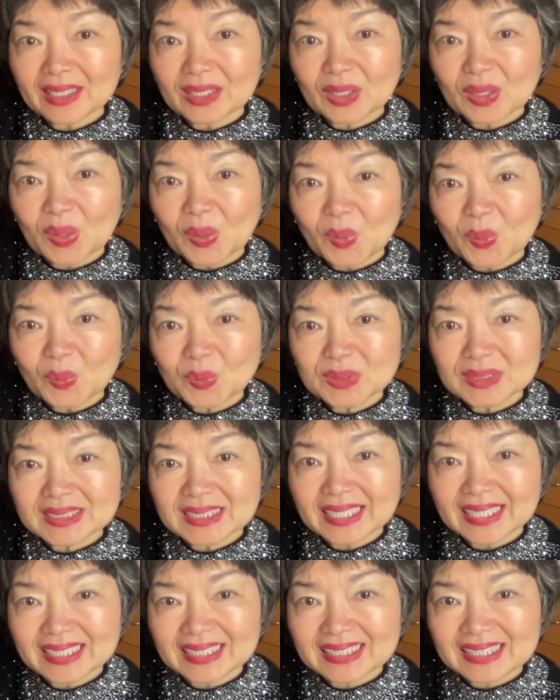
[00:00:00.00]
goes
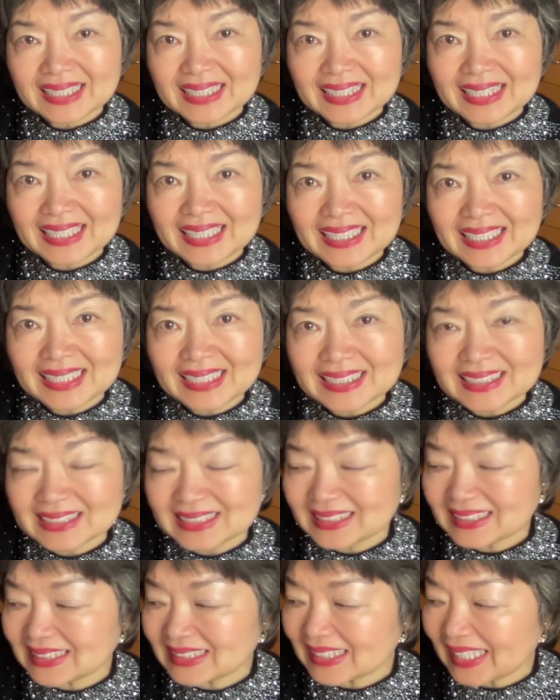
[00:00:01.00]
like
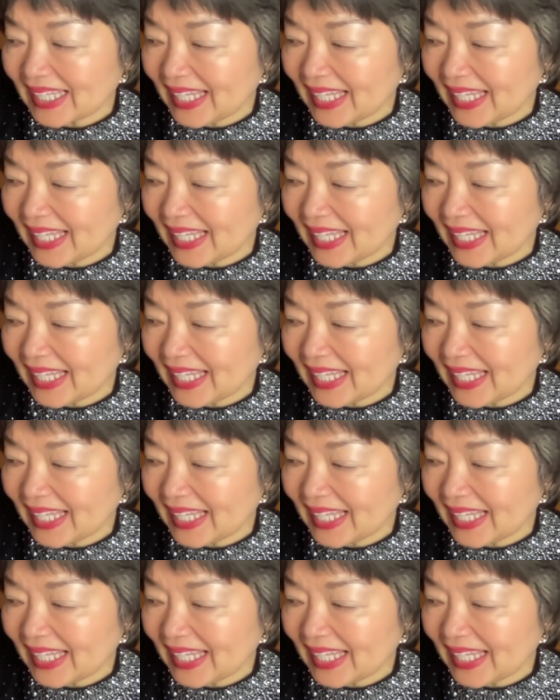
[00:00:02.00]
this